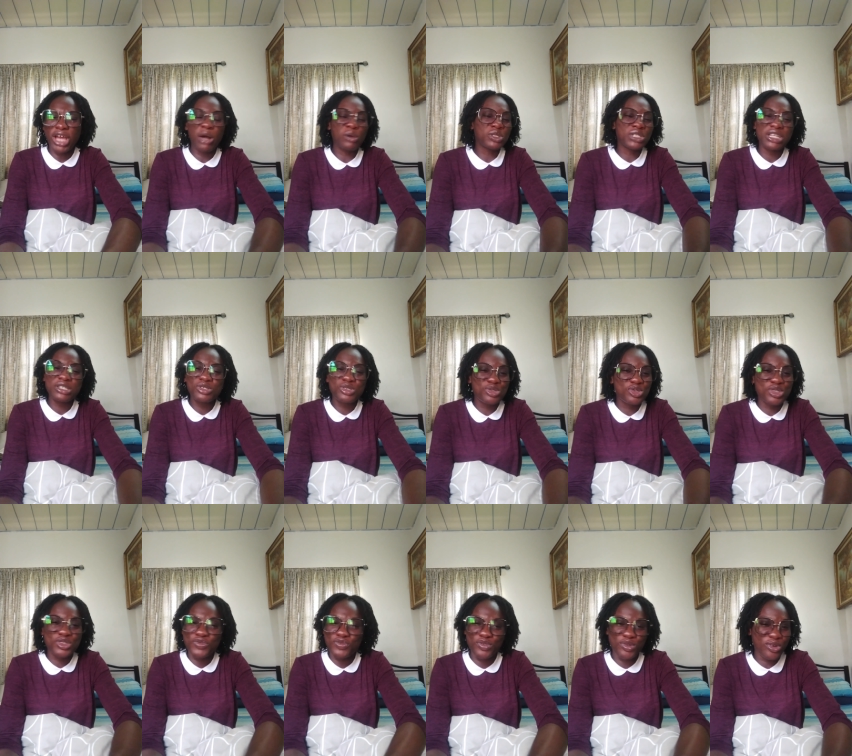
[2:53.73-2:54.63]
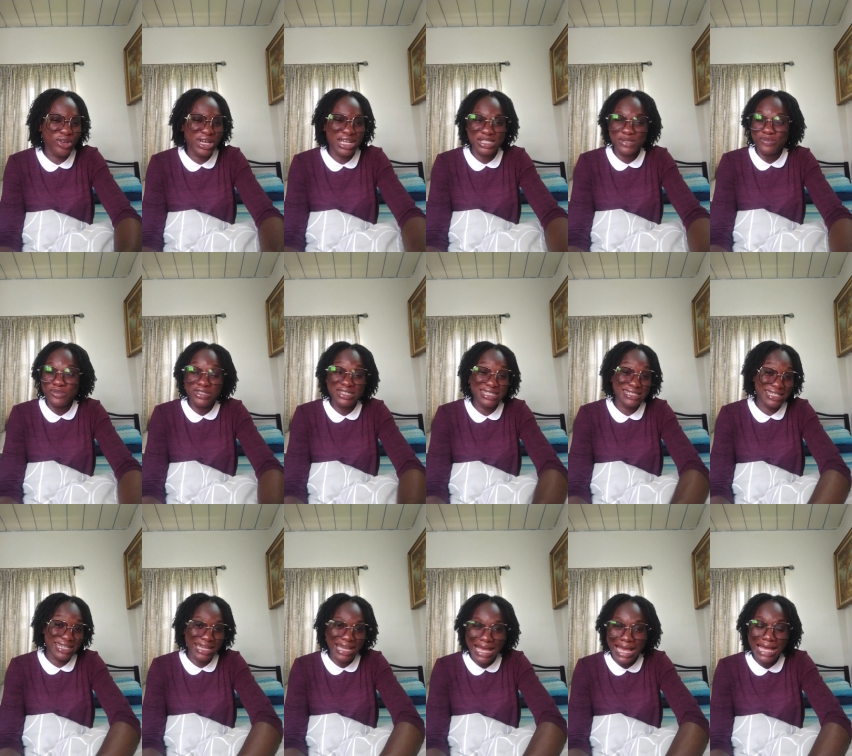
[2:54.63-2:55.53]
I'll try to just vlog as much
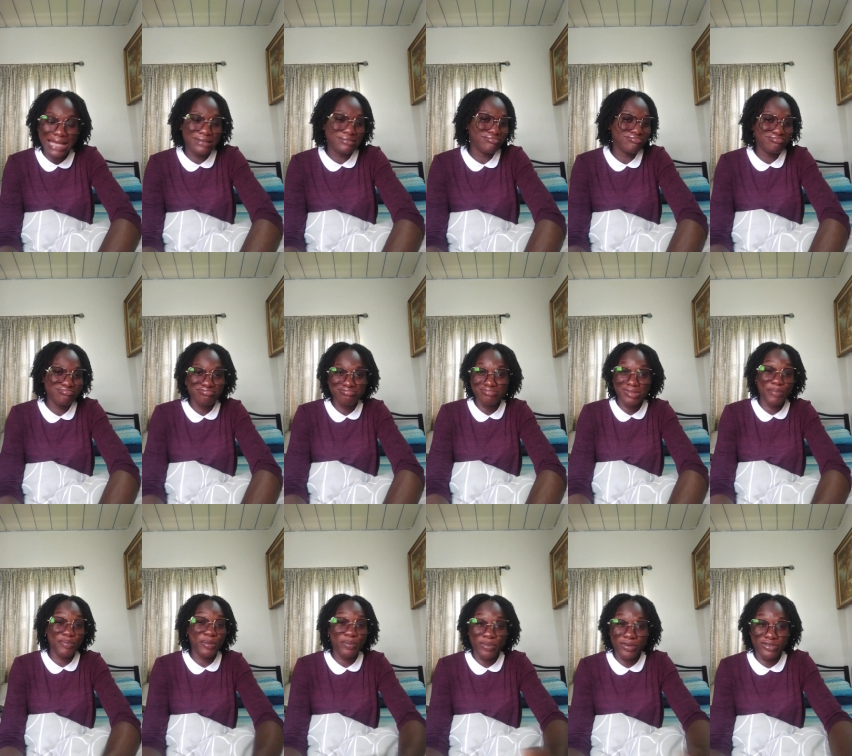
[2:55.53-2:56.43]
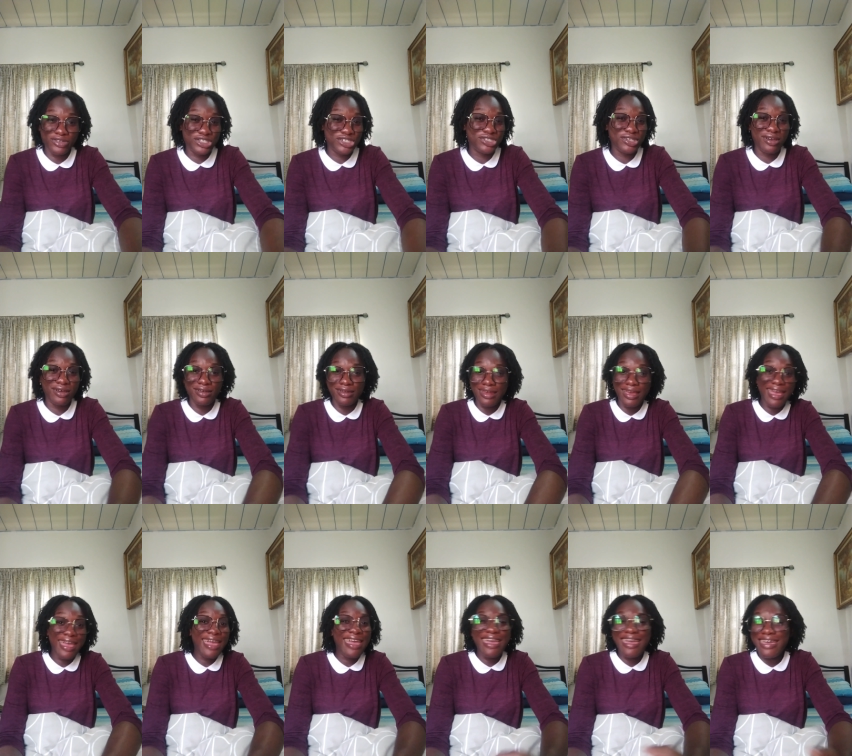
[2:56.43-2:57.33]
as I can, my preparation,
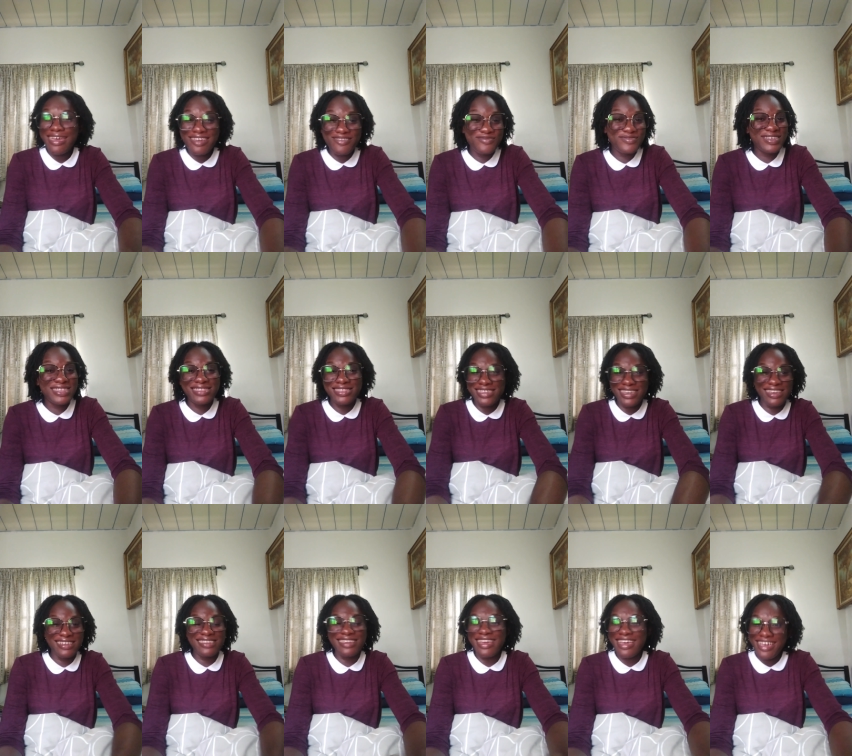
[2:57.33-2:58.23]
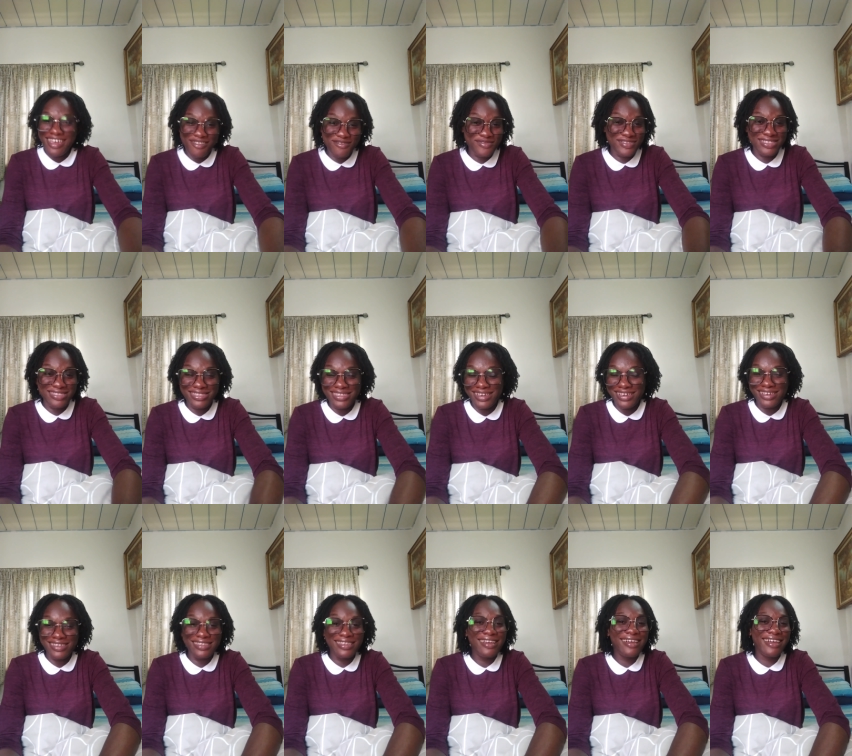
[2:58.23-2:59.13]
everything,
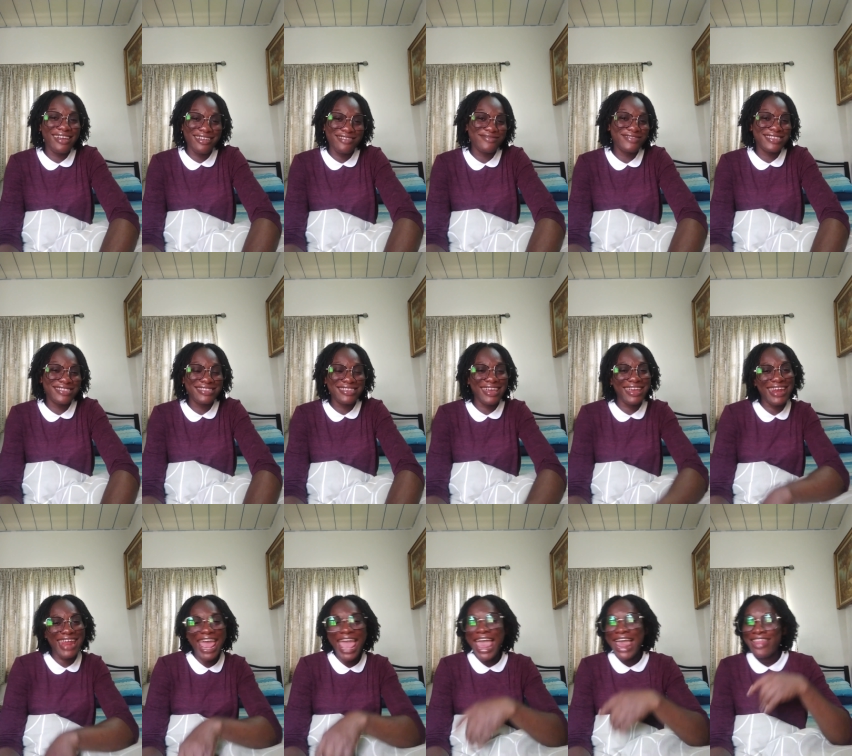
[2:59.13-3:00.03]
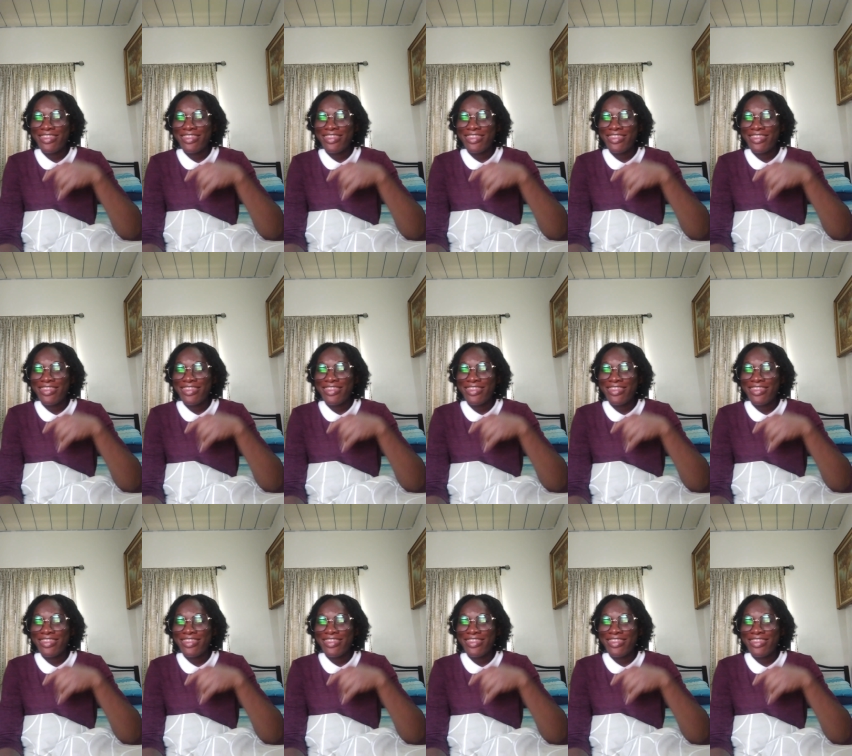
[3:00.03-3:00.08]
everything, everything.